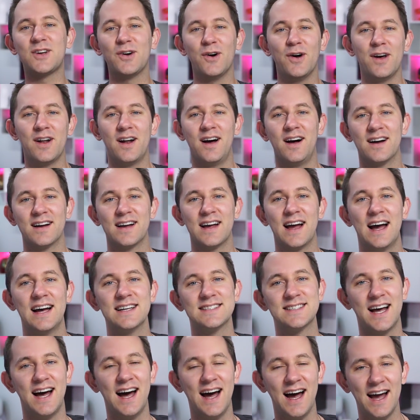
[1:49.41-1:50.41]
going on,
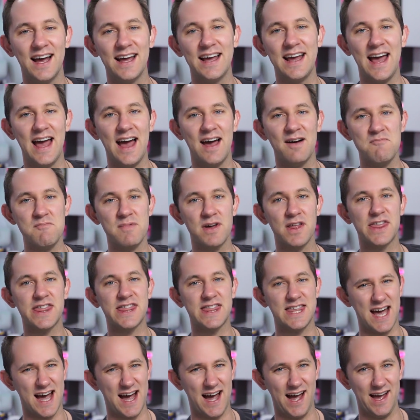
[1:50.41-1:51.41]
guys? I am
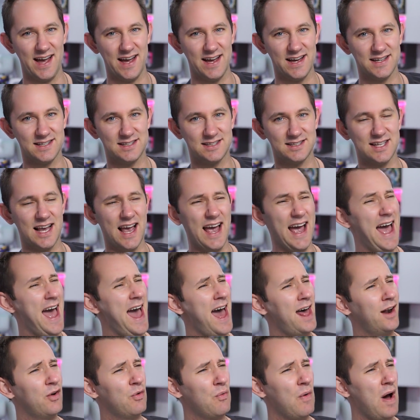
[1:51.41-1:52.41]
Matthias,
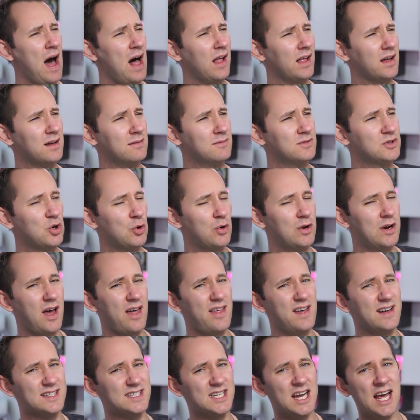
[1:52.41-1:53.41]
and welcome to
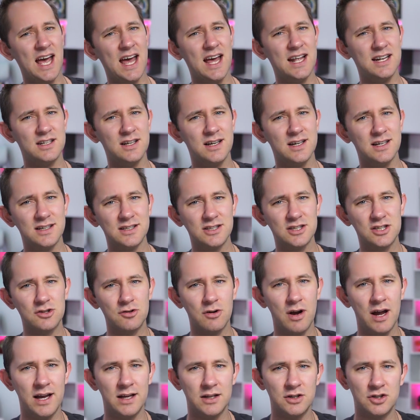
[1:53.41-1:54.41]
another ten
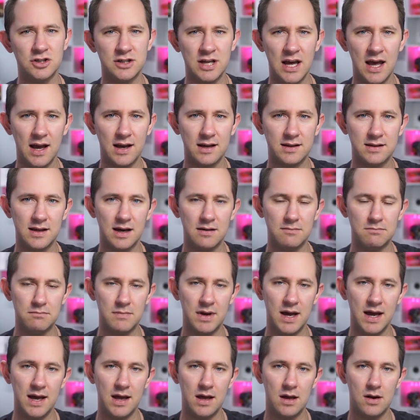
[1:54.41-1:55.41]
strange tech that
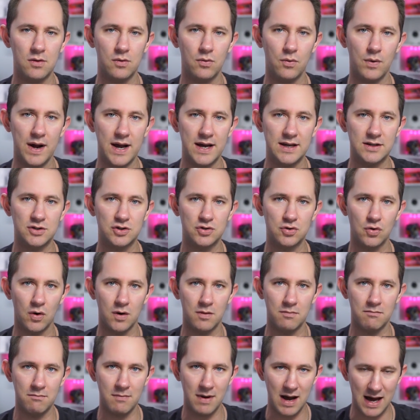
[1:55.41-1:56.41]
may waste
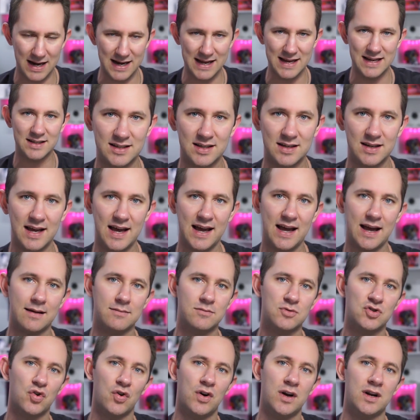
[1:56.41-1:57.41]
your money. Today
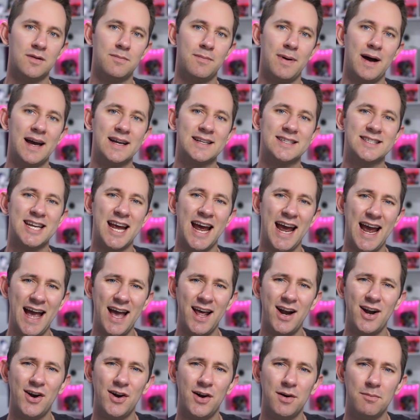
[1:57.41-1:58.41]
I'm joined by
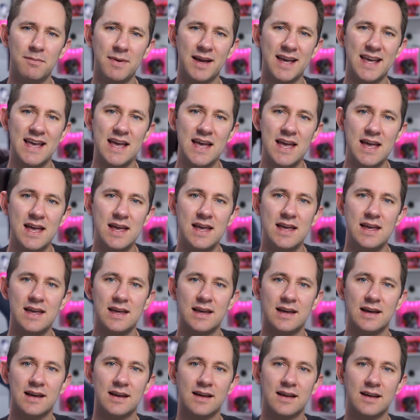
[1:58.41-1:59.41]
Tanner
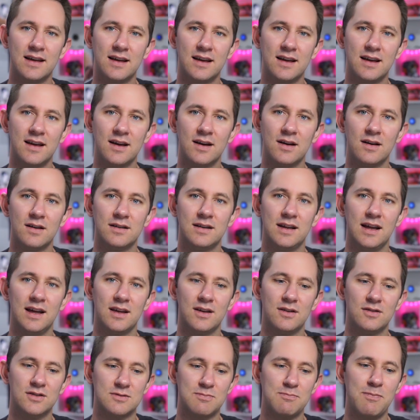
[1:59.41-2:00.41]
McGee.
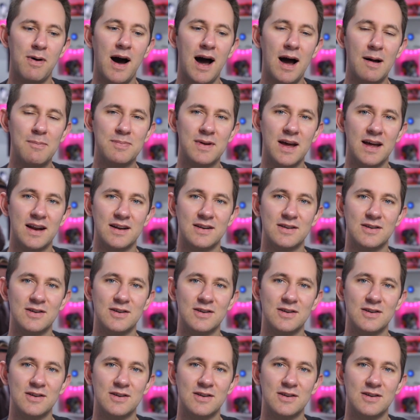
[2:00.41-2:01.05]
Dang, you just popped oh. out of